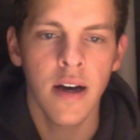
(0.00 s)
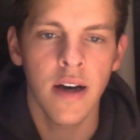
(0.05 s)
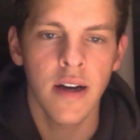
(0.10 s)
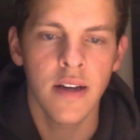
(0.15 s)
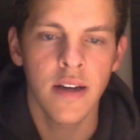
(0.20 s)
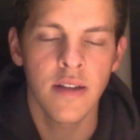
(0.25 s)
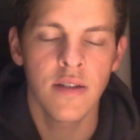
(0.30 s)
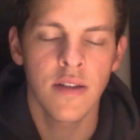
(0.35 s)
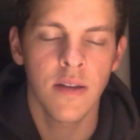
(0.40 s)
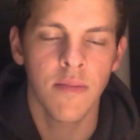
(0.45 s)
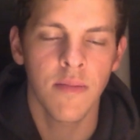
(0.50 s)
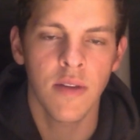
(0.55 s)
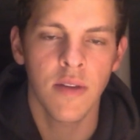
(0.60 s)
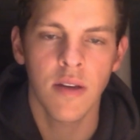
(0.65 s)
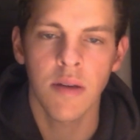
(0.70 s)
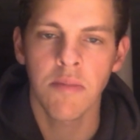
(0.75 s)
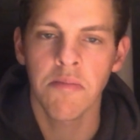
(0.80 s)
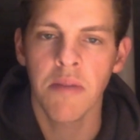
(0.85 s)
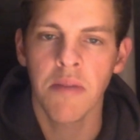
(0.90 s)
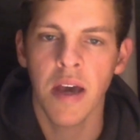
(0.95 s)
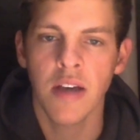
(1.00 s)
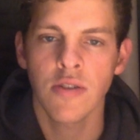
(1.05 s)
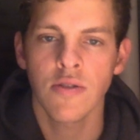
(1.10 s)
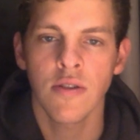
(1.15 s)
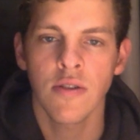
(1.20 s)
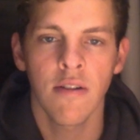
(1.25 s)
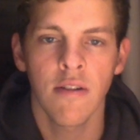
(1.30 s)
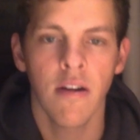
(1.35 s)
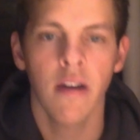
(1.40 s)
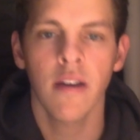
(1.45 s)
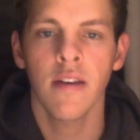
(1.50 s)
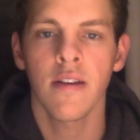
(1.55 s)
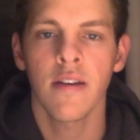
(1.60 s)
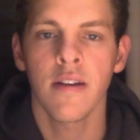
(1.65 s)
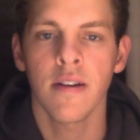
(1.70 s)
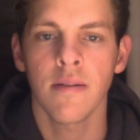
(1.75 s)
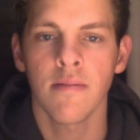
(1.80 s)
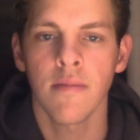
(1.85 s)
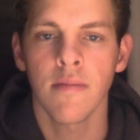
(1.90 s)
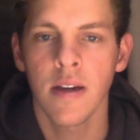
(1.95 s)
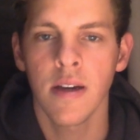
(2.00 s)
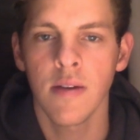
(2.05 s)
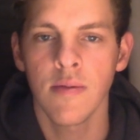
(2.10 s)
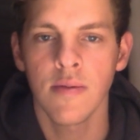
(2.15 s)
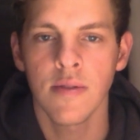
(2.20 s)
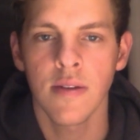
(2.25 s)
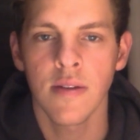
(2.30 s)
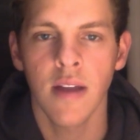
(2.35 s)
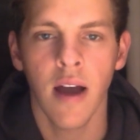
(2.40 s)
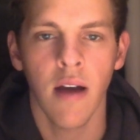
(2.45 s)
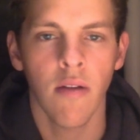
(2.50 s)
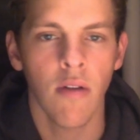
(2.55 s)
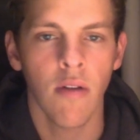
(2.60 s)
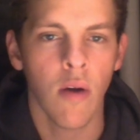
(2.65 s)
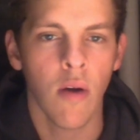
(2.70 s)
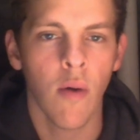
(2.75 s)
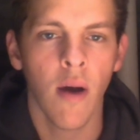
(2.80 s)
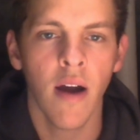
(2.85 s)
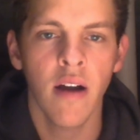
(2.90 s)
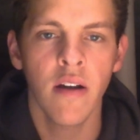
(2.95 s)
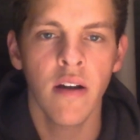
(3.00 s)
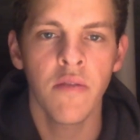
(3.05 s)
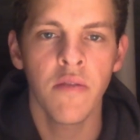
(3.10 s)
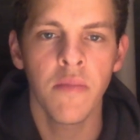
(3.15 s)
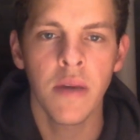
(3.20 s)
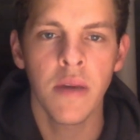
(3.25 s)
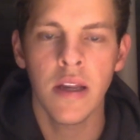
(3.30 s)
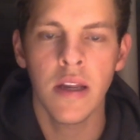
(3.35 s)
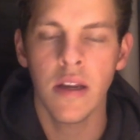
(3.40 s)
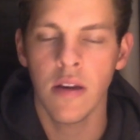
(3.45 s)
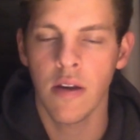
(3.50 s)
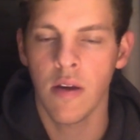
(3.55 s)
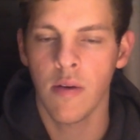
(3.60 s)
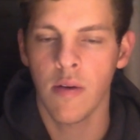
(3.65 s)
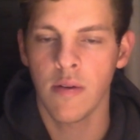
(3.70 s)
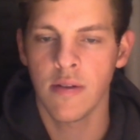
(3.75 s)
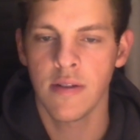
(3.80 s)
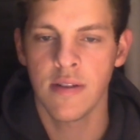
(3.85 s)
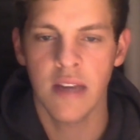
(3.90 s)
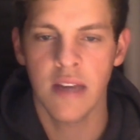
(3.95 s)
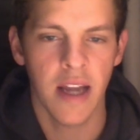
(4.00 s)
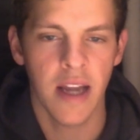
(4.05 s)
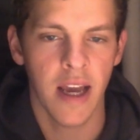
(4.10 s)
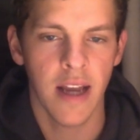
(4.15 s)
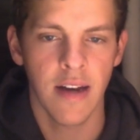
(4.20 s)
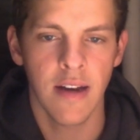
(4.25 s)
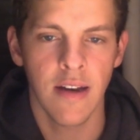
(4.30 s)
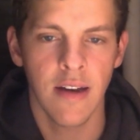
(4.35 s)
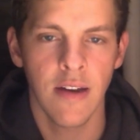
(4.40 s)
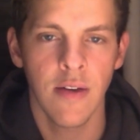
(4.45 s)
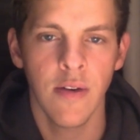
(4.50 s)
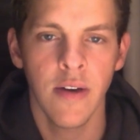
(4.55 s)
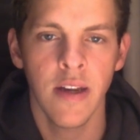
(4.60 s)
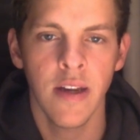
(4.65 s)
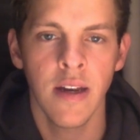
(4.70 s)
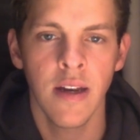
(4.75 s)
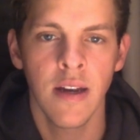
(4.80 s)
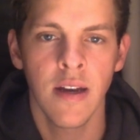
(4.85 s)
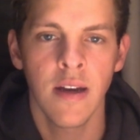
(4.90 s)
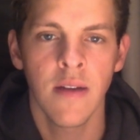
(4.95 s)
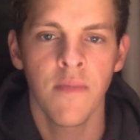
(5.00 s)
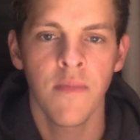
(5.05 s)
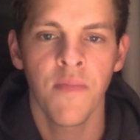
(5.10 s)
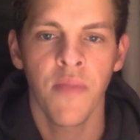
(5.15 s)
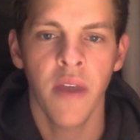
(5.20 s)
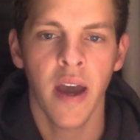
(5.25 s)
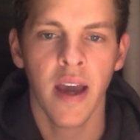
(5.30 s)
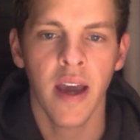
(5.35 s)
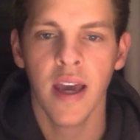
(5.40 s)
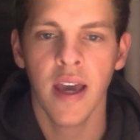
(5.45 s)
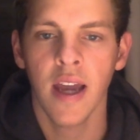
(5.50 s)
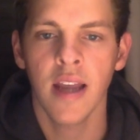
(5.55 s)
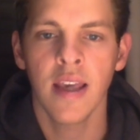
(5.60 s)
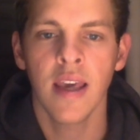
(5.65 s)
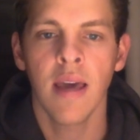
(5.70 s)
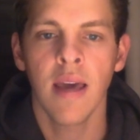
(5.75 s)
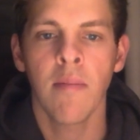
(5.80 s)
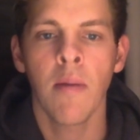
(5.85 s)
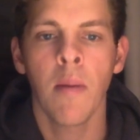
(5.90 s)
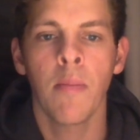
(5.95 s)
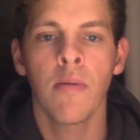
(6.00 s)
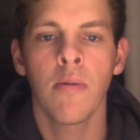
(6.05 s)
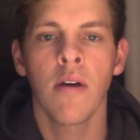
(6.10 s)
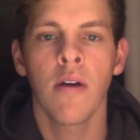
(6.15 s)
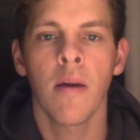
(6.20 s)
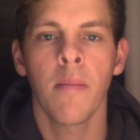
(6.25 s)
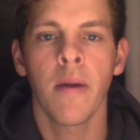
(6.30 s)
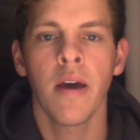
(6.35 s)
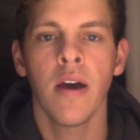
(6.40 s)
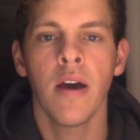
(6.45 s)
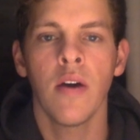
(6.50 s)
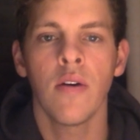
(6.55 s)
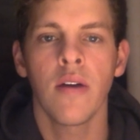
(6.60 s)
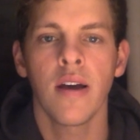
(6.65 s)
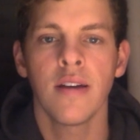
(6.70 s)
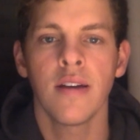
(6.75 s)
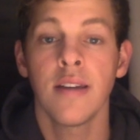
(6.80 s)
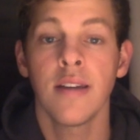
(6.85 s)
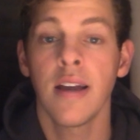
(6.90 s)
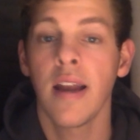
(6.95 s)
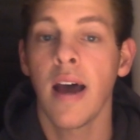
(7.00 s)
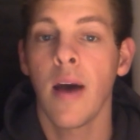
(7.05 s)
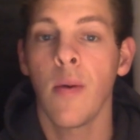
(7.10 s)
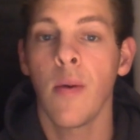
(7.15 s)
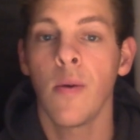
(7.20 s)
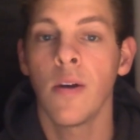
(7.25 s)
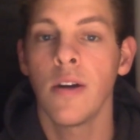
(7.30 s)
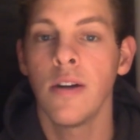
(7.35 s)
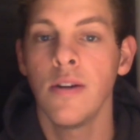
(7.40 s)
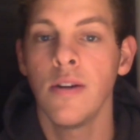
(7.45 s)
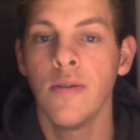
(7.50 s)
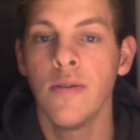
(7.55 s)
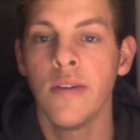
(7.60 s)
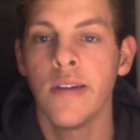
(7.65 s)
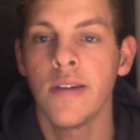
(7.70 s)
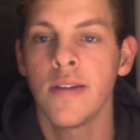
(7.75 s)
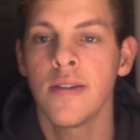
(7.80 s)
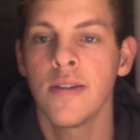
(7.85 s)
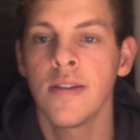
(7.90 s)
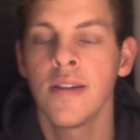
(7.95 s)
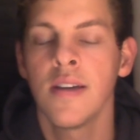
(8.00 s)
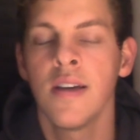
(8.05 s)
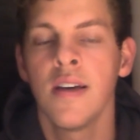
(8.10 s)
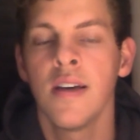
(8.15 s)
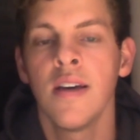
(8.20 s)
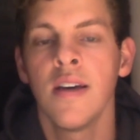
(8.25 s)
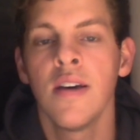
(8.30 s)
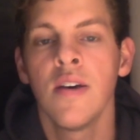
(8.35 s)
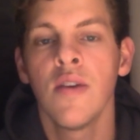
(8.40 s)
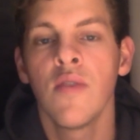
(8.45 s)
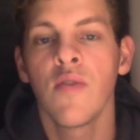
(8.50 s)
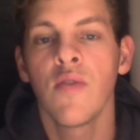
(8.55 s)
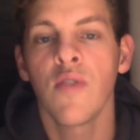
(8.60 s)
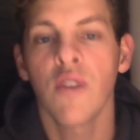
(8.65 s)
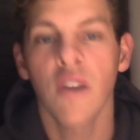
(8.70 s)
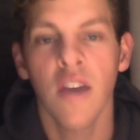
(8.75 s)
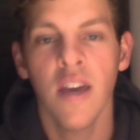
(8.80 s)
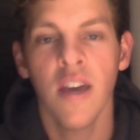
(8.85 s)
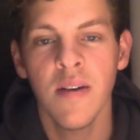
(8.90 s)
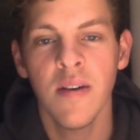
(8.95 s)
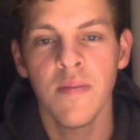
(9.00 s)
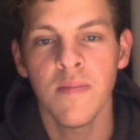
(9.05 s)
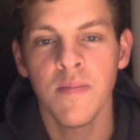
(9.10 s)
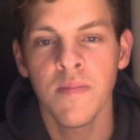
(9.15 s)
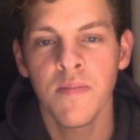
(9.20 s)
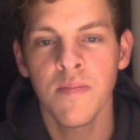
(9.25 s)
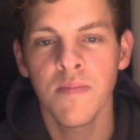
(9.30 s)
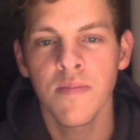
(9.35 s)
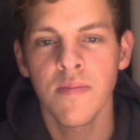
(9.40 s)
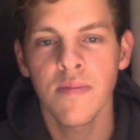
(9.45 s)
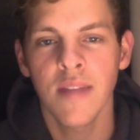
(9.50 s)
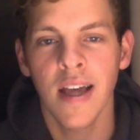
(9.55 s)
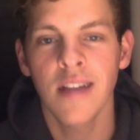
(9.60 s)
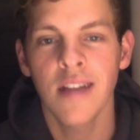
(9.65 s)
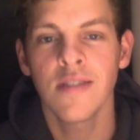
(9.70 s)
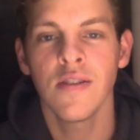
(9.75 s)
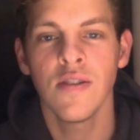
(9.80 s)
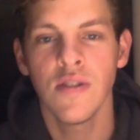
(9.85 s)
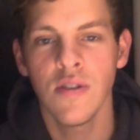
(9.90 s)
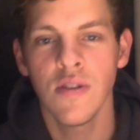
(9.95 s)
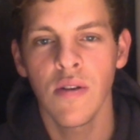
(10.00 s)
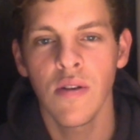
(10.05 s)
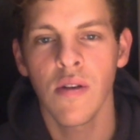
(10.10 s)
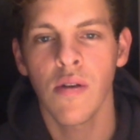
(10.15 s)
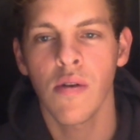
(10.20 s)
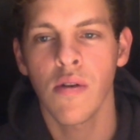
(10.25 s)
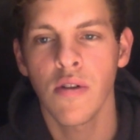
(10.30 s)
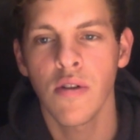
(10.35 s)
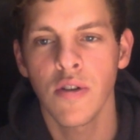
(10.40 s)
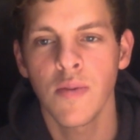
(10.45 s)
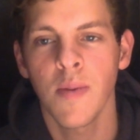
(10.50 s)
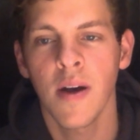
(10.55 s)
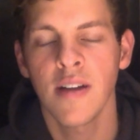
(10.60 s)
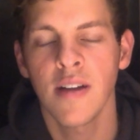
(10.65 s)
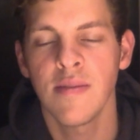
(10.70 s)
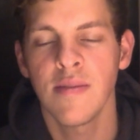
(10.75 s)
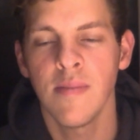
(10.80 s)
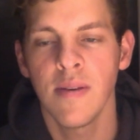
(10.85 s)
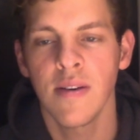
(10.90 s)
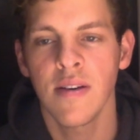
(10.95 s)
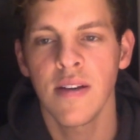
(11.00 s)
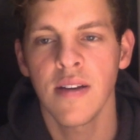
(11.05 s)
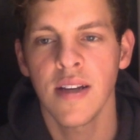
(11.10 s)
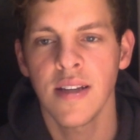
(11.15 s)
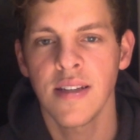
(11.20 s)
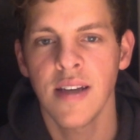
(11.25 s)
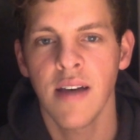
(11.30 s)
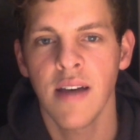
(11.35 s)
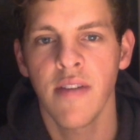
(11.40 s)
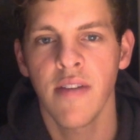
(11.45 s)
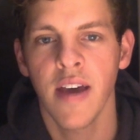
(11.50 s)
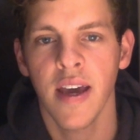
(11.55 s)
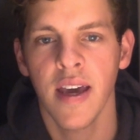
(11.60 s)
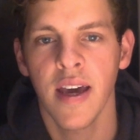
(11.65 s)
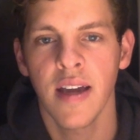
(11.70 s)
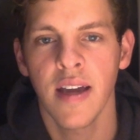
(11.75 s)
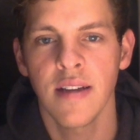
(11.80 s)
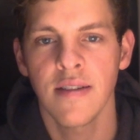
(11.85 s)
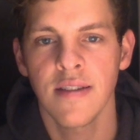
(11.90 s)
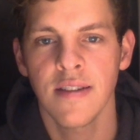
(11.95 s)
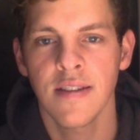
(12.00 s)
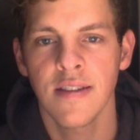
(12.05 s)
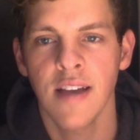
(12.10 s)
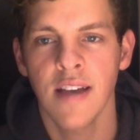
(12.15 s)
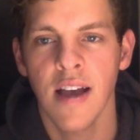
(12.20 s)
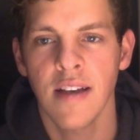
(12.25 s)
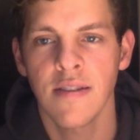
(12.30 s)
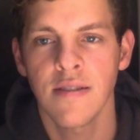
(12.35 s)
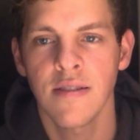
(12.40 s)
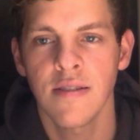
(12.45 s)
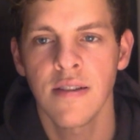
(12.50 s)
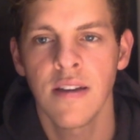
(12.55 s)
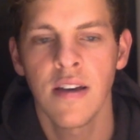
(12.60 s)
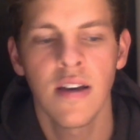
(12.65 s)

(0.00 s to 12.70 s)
is something extracurricular. It was not required of me. No one said I had to do it. I kind of came up with it on my own. I said I want to do this. For him, that's a duty and a responsibility to have that kind of success,